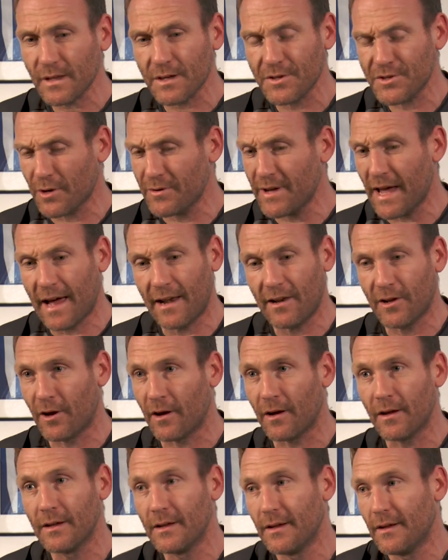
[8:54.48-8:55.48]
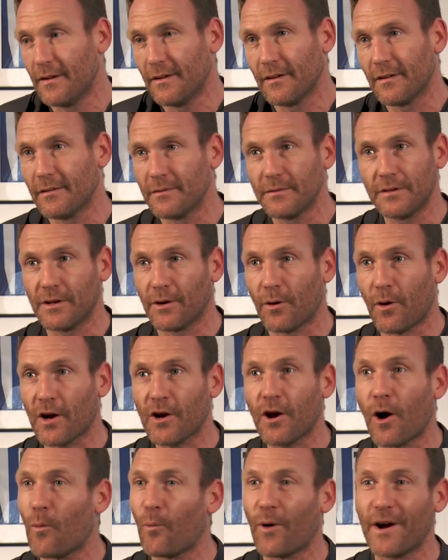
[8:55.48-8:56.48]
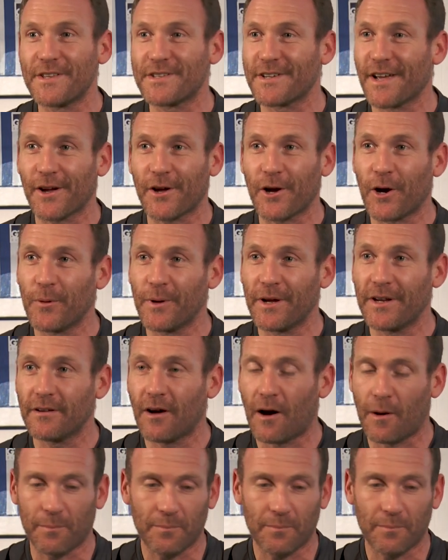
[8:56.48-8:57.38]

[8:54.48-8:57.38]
So, yeah, look, you know, I can't wait to get going.